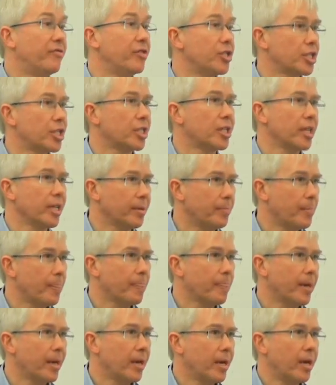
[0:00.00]
efficiently.
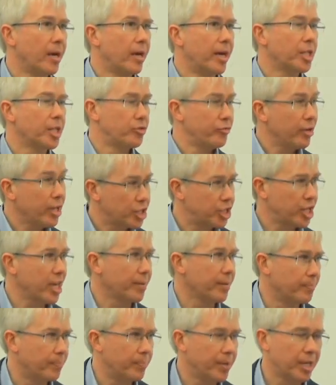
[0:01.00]
And it's a real
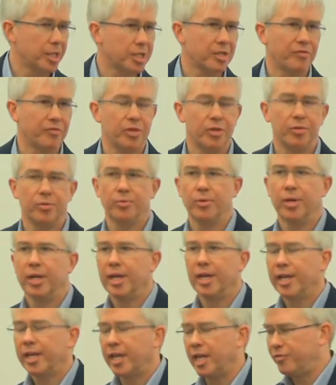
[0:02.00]
shame, because if you
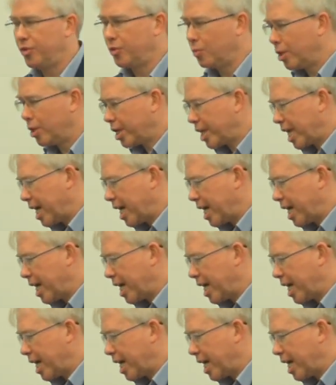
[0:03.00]
work